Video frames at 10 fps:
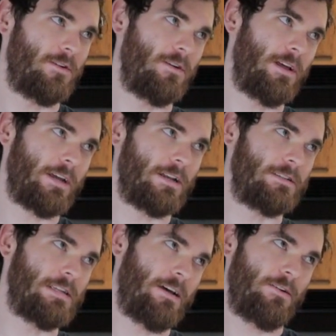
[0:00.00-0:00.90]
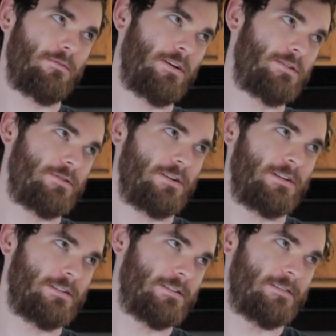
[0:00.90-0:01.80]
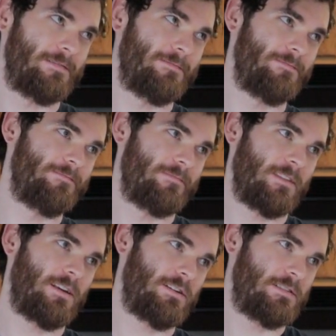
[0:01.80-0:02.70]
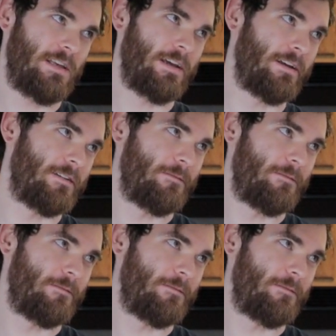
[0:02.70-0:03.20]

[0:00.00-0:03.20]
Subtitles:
or like an Italian restaurant, is like,